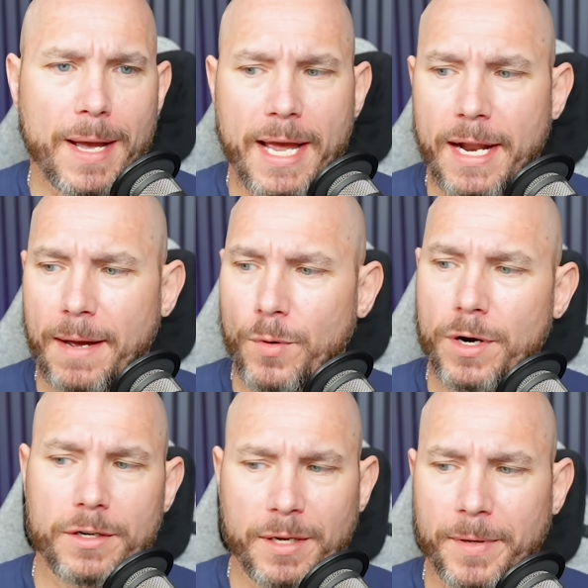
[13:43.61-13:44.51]
I
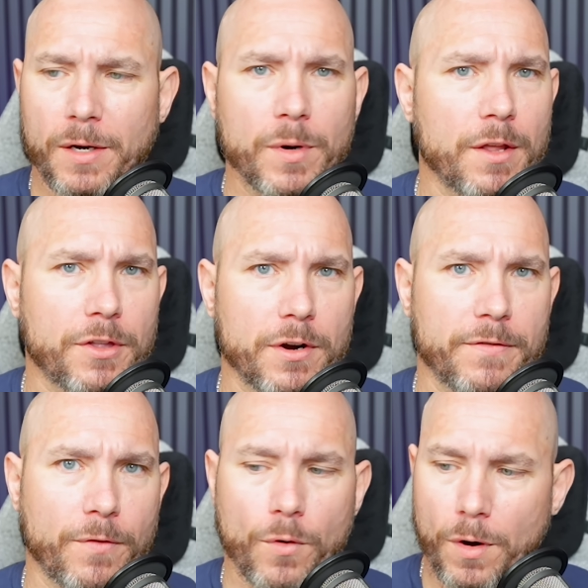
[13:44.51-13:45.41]
typically wear a
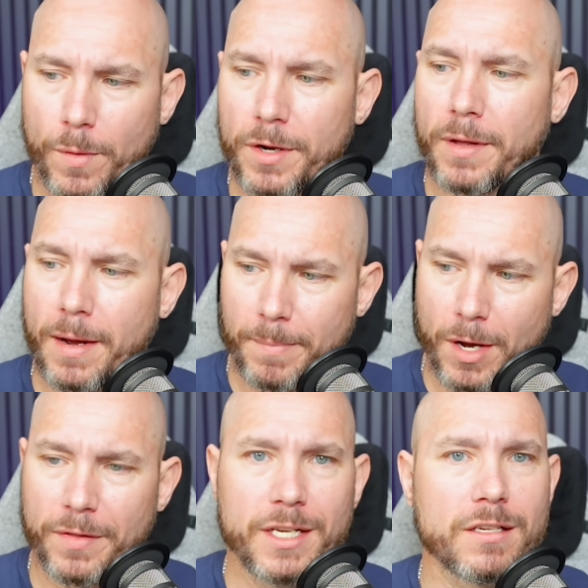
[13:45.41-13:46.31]
34, where I bought
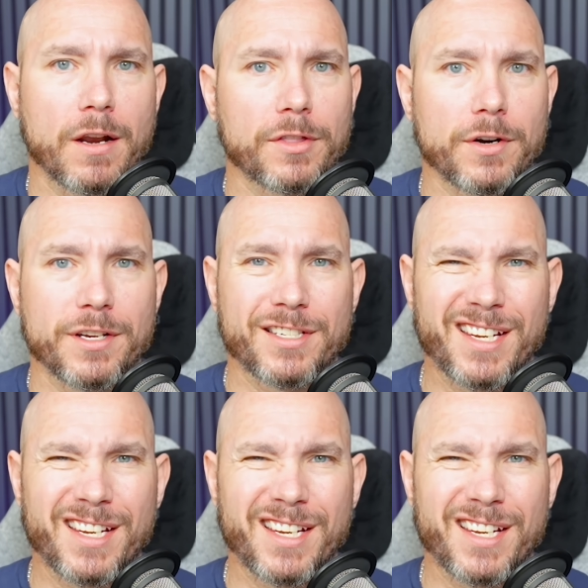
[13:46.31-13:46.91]
these in a 36,